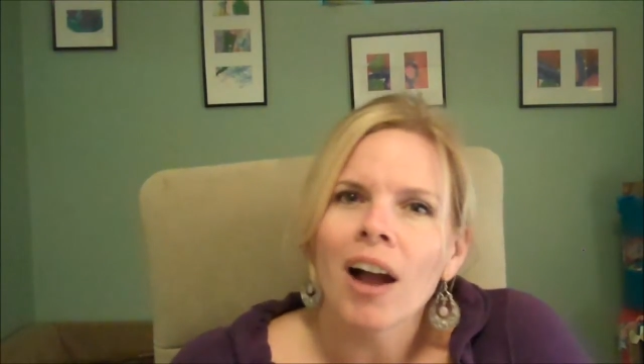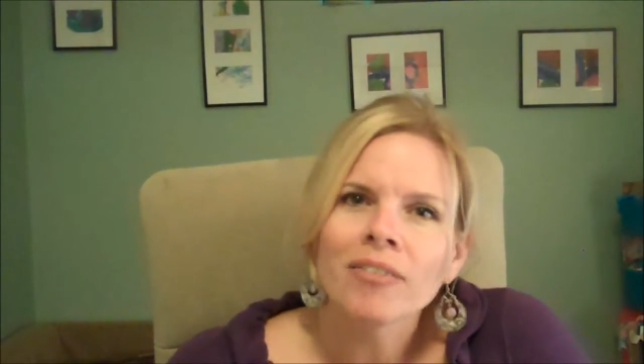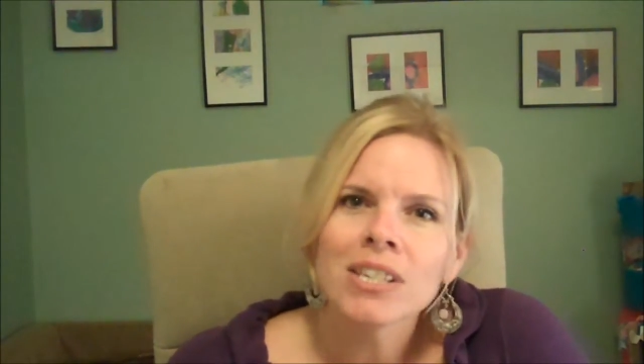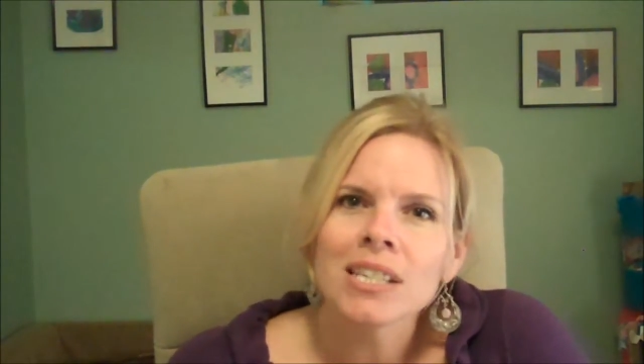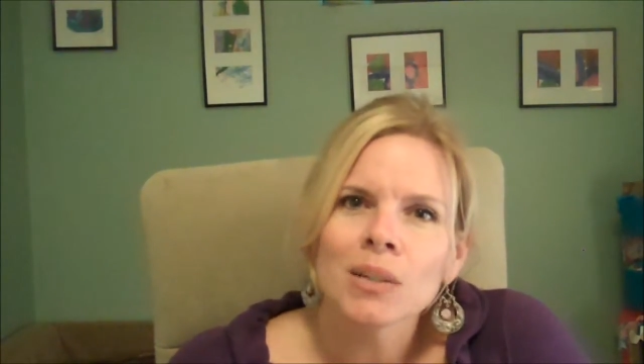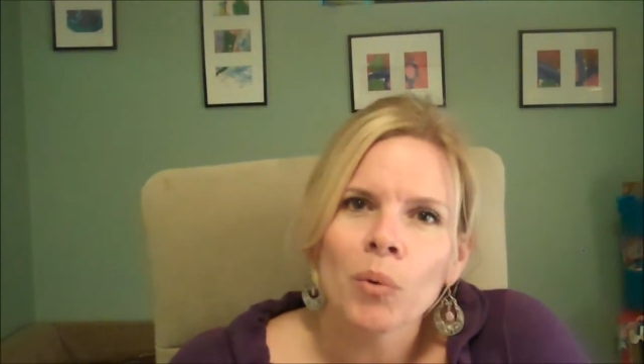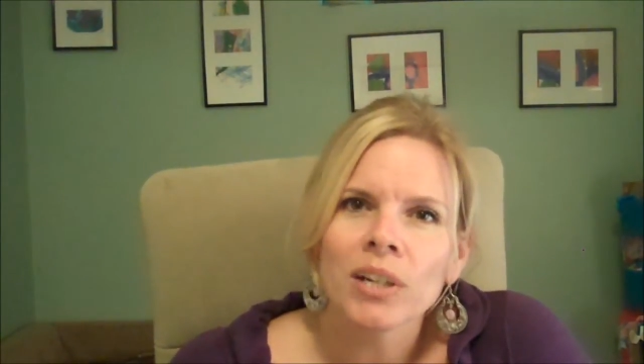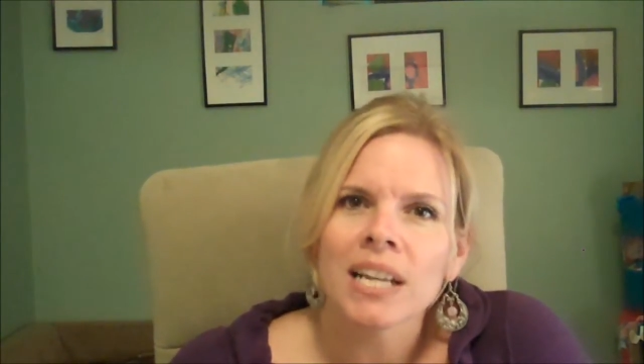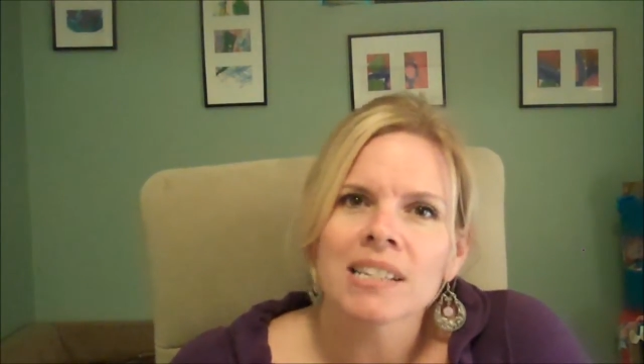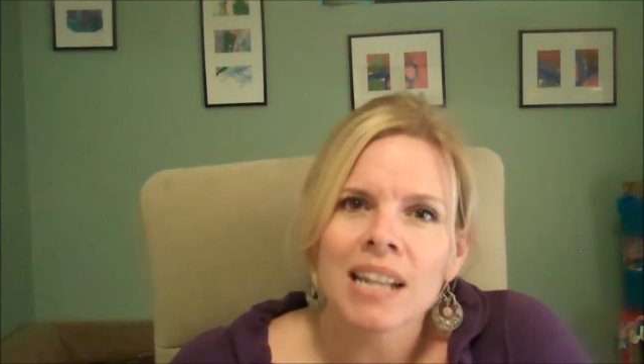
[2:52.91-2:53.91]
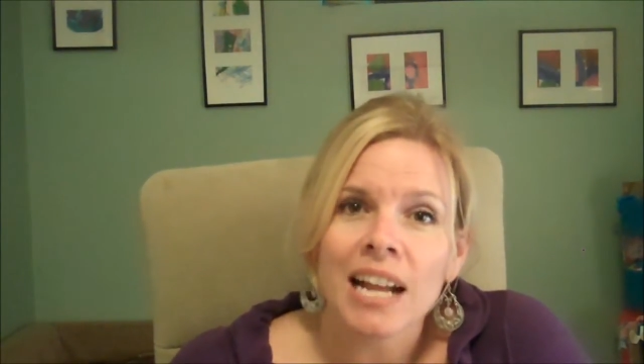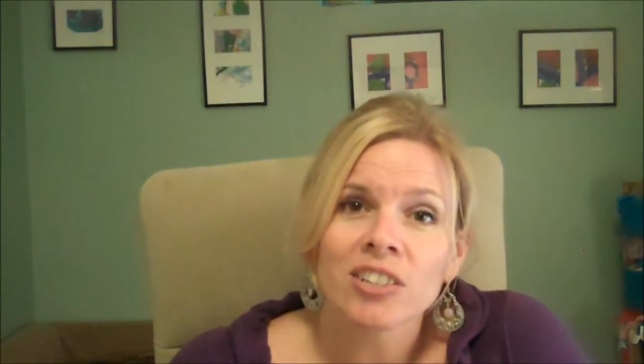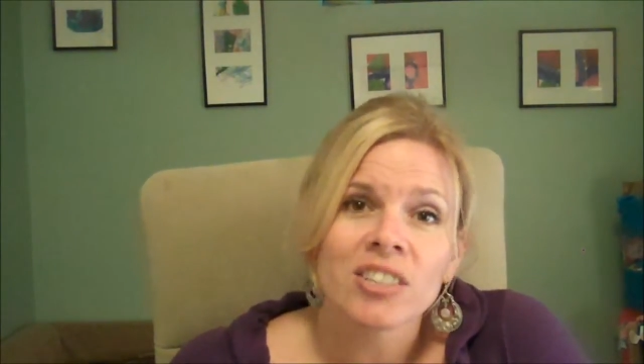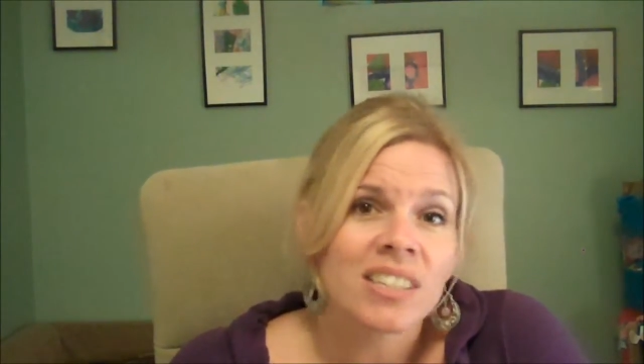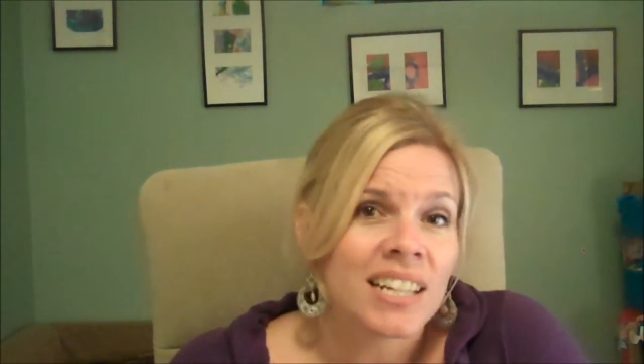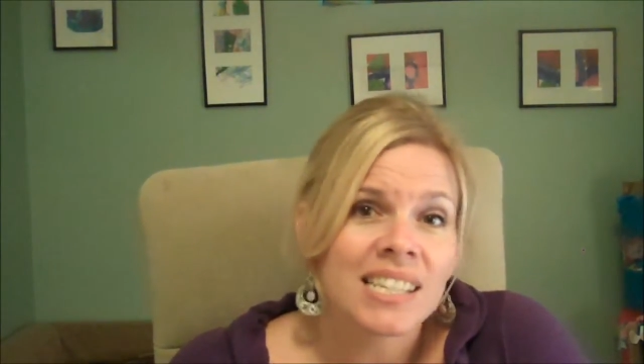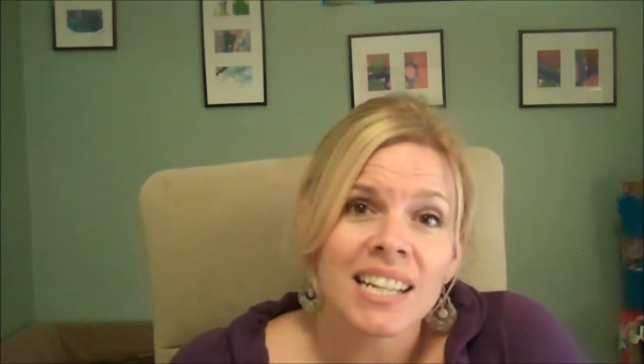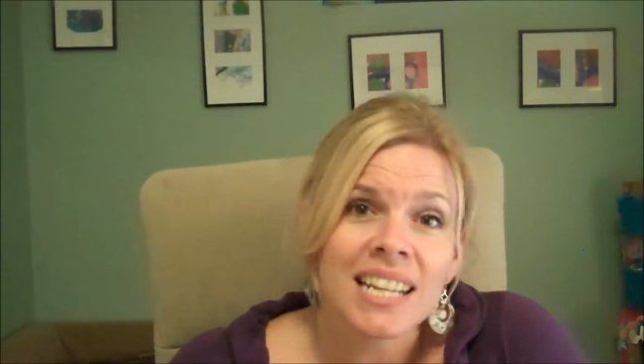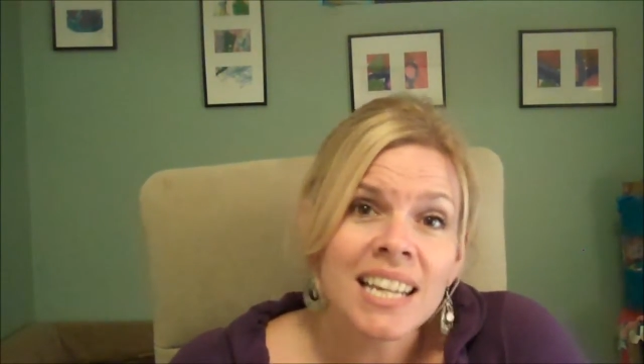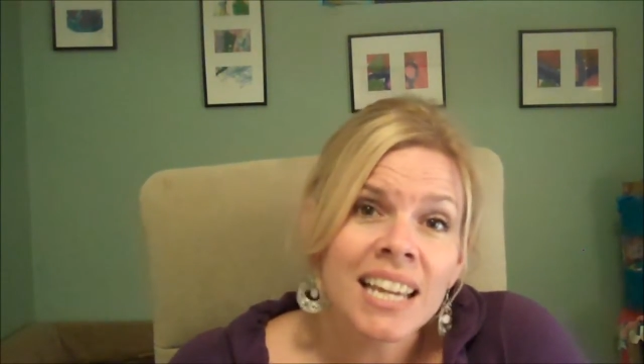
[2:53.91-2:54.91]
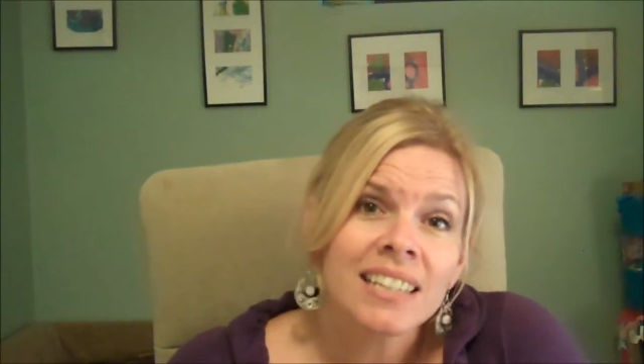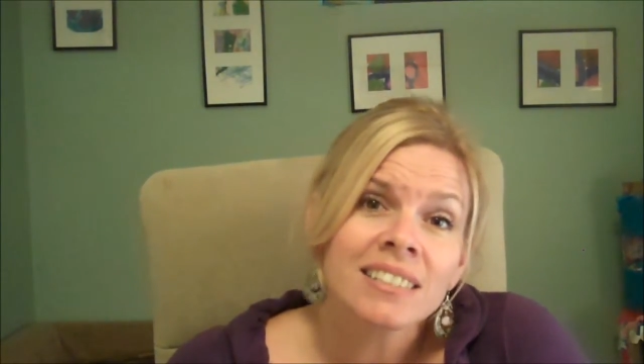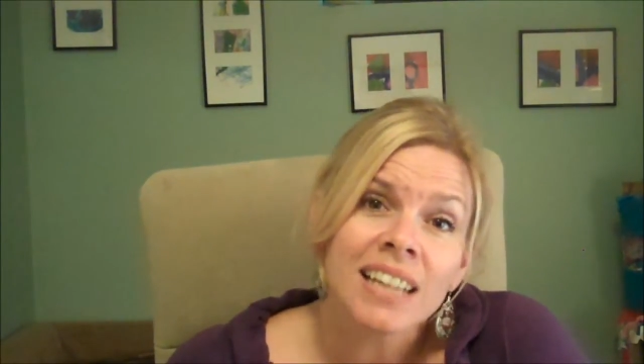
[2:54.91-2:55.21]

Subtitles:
obviously working as an actor, it's not a steady gig.